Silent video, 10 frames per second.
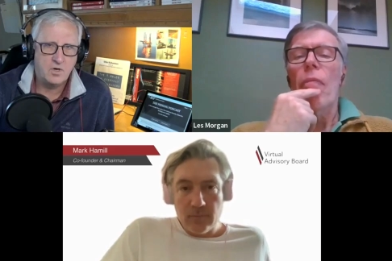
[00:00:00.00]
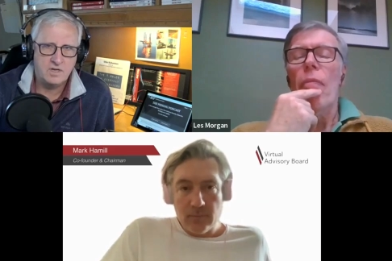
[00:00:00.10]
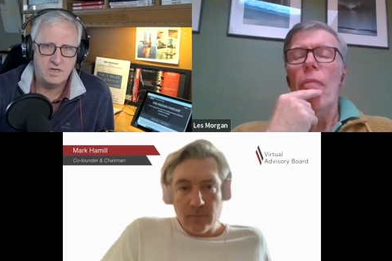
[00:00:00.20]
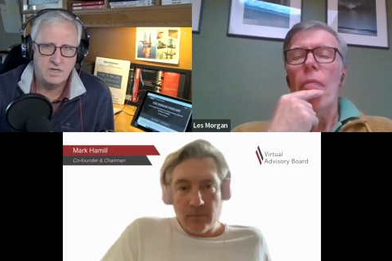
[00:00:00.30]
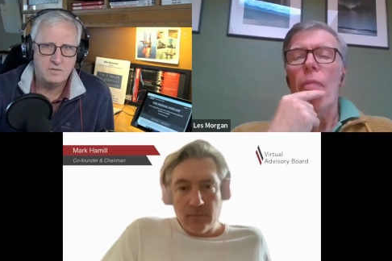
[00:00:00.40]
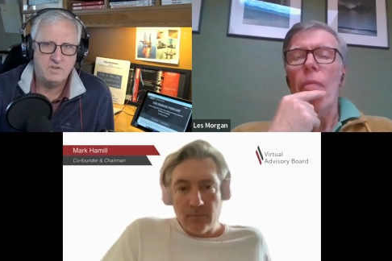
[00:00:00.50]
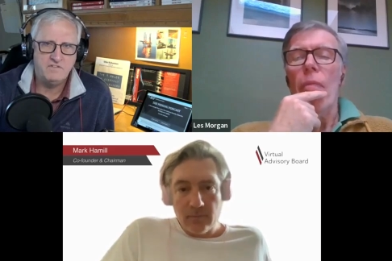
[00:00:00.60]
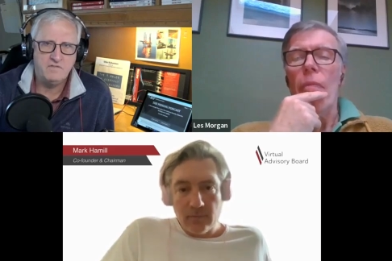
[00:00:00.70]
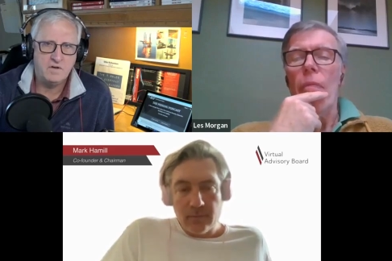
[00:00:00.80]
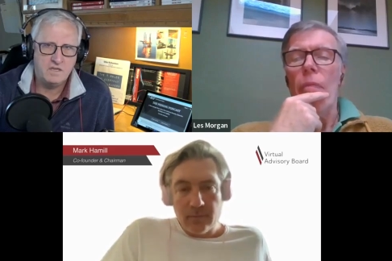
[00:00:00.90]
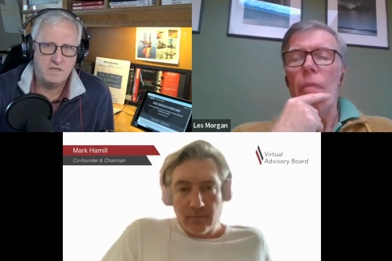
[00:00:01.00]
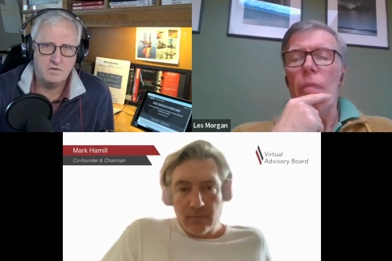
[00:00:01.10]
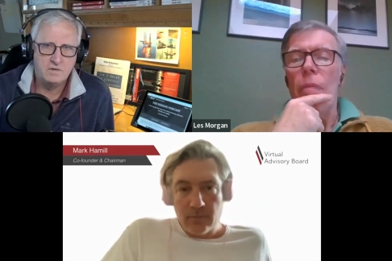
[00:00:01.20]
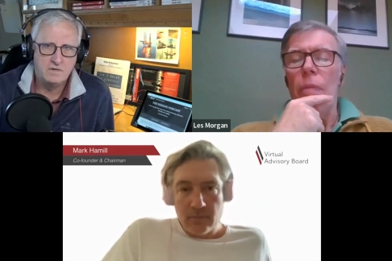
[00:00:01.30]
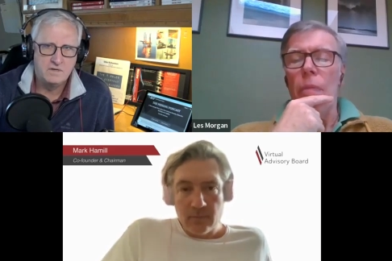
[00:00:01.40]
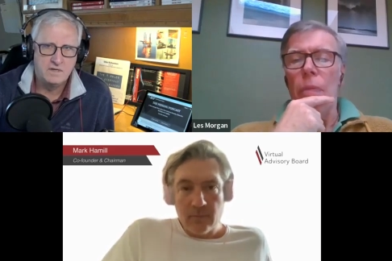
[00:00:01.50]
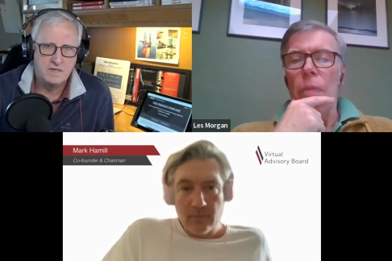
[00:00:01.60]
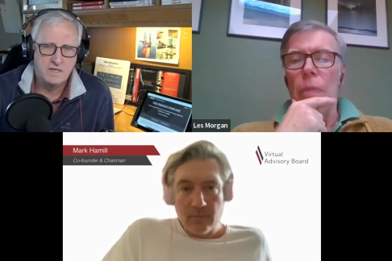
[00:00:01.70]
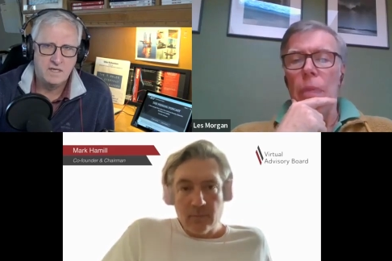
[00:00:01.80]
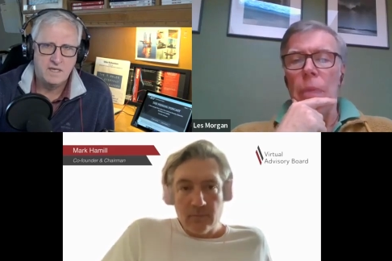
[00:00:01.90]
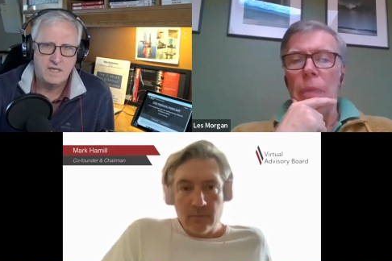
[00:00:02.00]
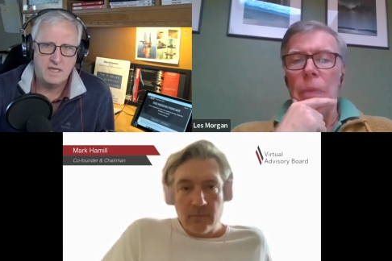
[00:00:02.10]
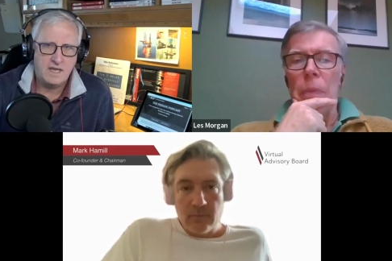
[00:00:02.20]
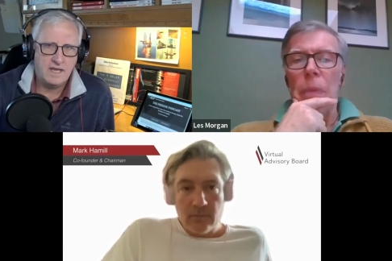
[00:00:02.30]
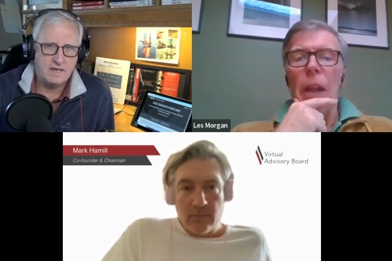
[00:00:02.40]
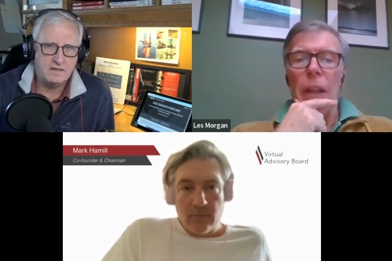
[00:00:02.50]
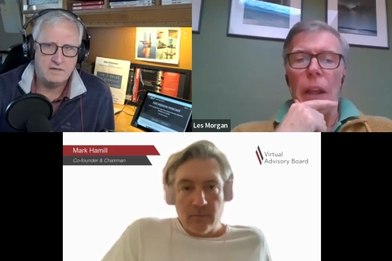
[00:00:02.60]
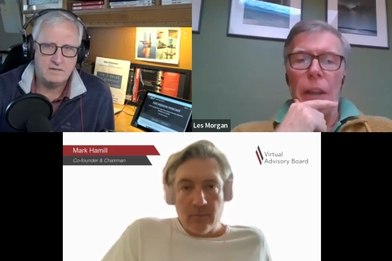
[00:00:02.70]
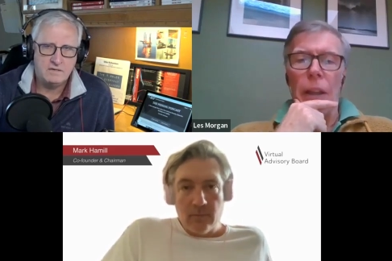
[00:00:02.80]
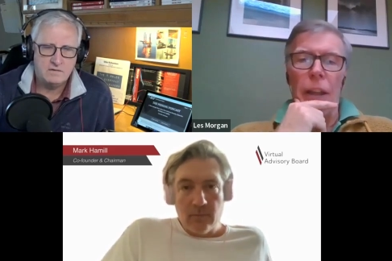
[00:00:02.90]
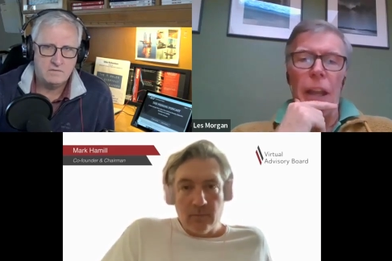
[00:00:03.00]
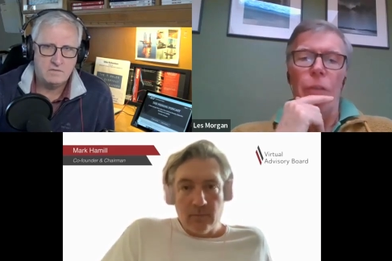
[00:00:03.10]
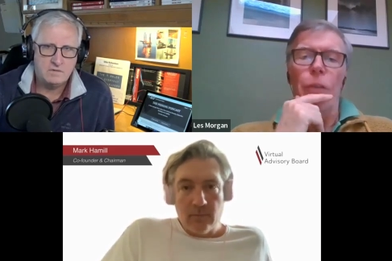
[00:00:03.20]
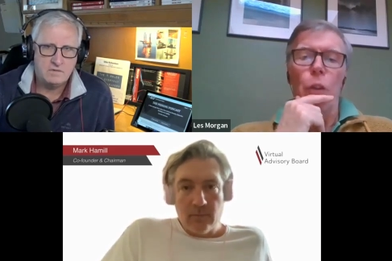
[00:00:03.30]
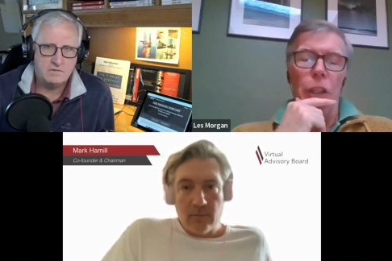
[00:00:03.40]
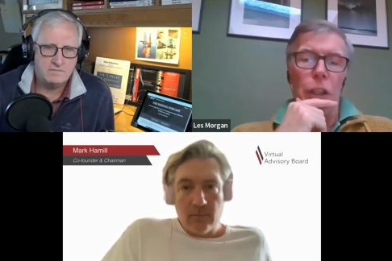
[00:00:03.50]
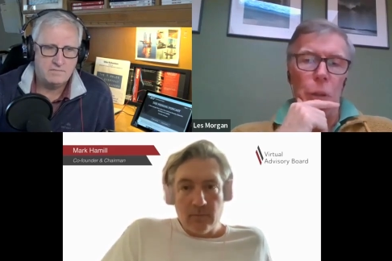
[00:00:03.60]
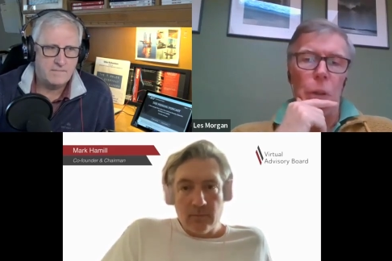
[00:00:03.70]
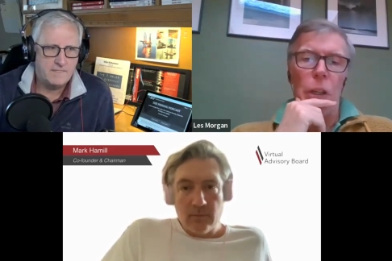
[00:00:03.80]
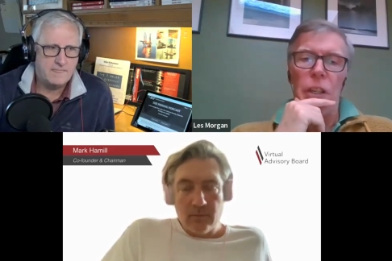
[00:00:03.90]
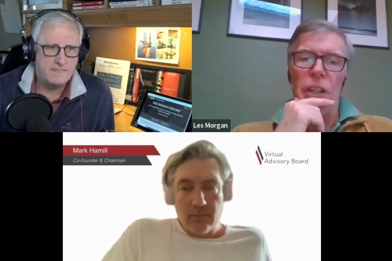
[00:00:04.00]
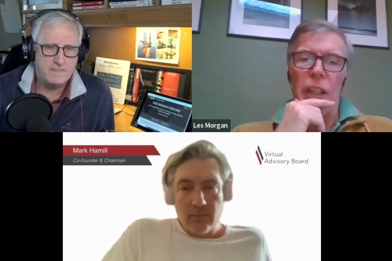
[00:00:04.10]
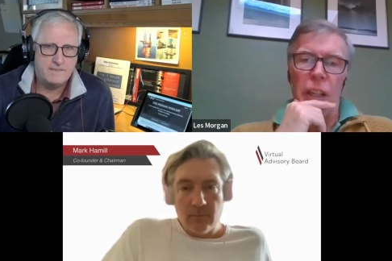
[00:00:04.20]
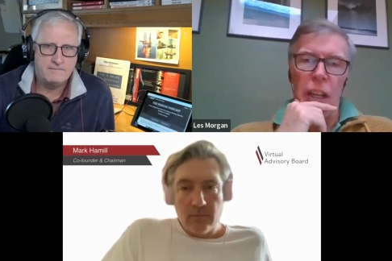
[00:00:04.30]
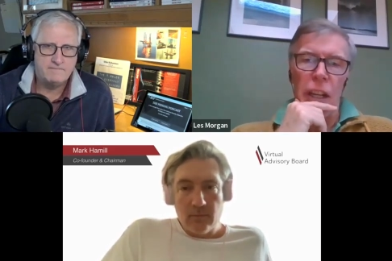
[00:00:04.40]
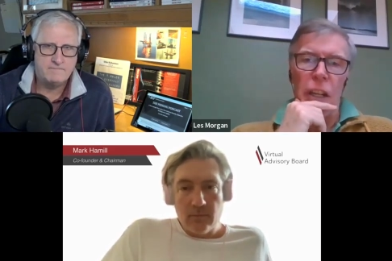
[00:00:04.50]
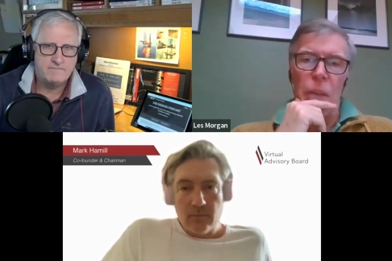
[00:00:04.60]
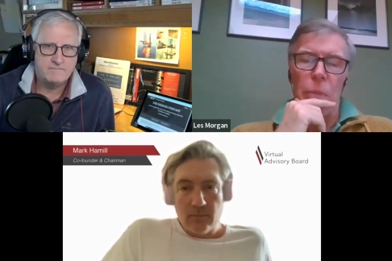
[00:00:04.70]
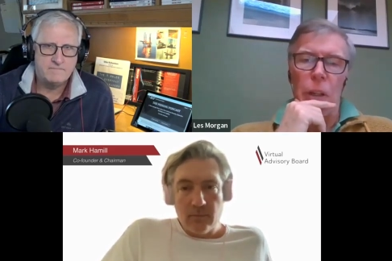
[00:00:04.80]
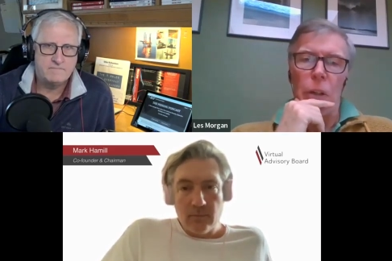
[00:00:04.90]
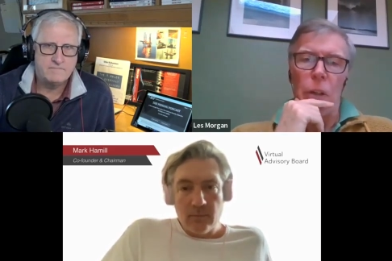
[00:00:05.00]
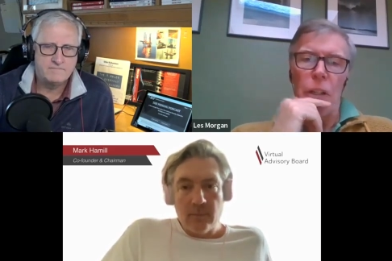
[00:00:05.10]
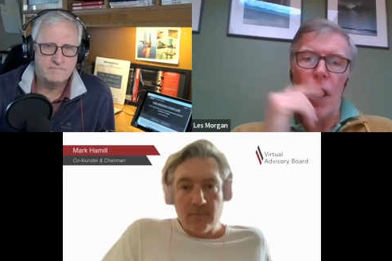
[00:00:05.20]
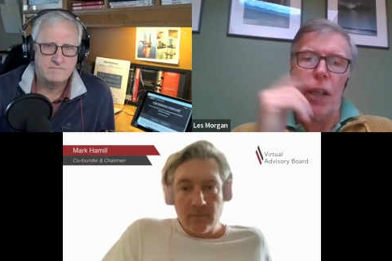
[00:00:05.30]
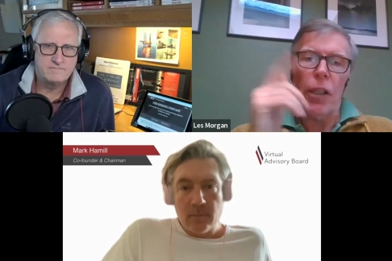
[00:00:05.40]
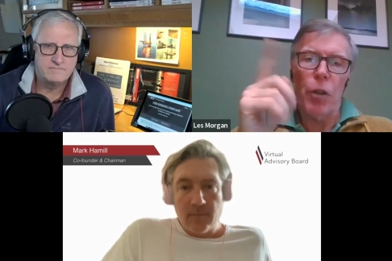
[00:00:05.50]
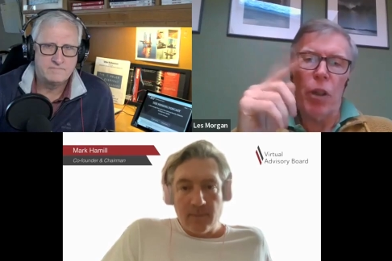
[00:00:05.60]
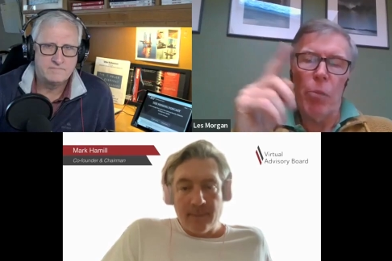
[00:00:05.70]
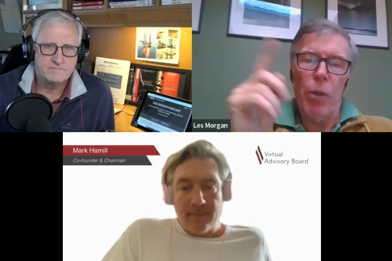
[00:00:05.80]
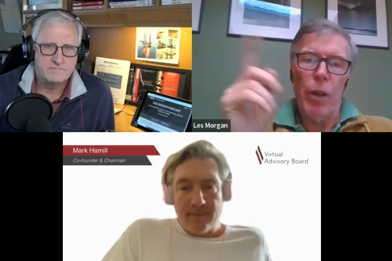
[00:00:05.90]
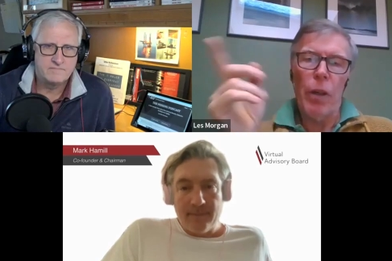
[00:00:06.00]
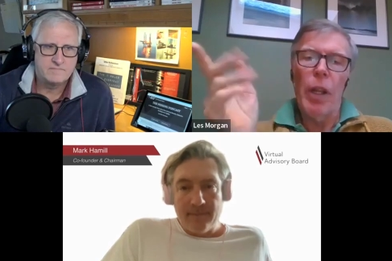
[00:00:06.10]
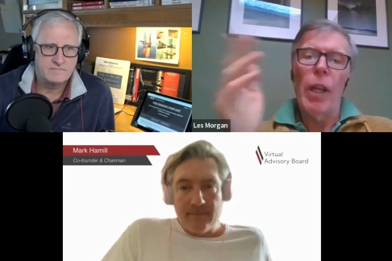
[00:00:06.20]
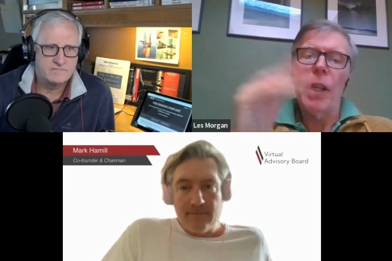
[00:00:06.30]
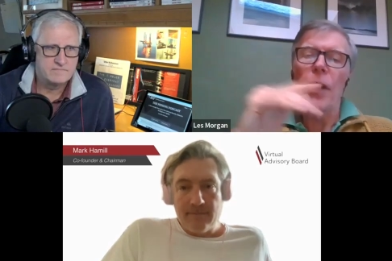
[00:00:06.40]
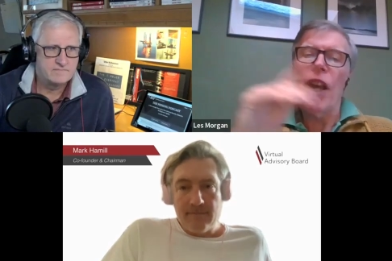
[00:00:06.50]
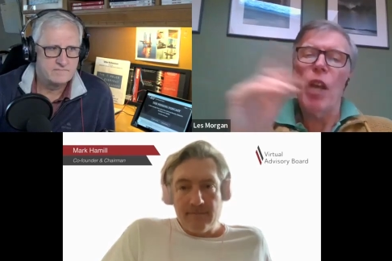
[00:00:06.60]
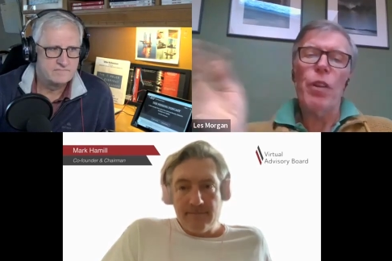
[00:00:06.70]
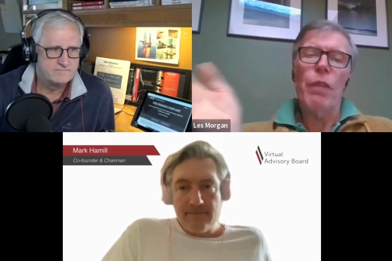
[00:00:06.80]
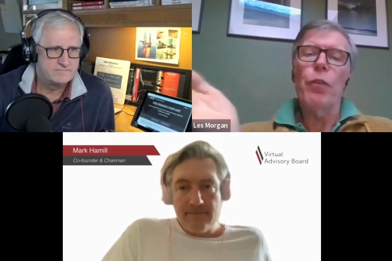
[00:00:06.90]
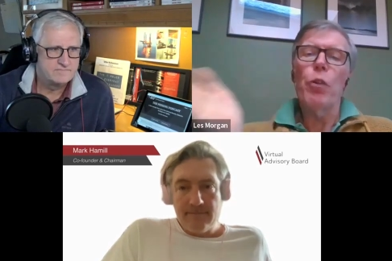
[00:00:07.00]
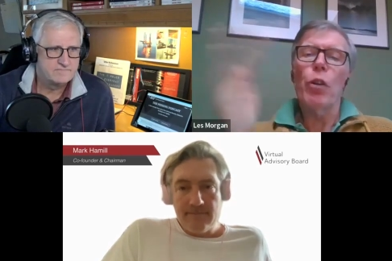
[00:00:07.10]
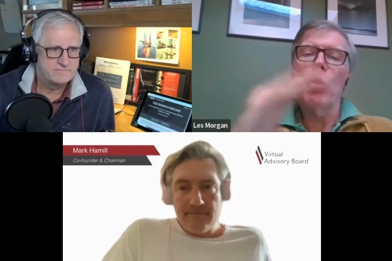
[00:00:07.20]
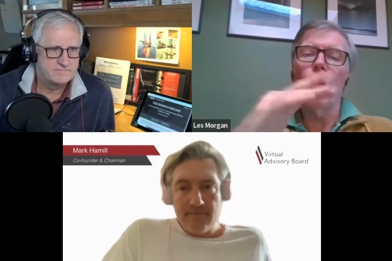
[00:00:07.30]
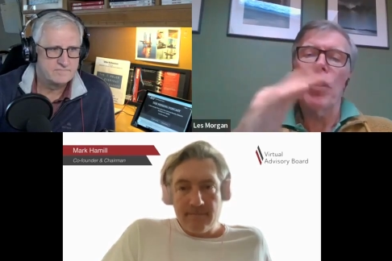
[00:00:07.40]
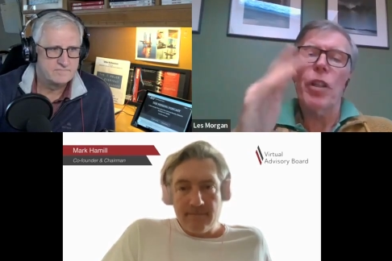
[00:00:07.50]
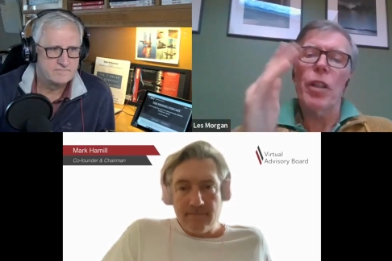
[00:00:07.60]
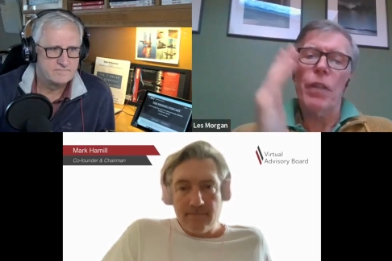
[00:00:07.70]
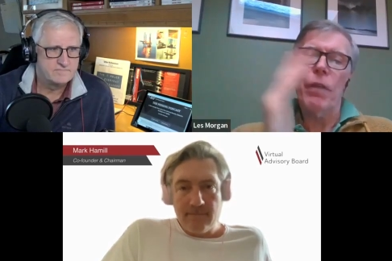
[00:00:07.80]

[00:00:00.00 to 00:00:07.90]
Speaker 1: on in, be fully you,
Speaker 2: and, and, and, and that fully you is the key because I talk about in terms of the four quotients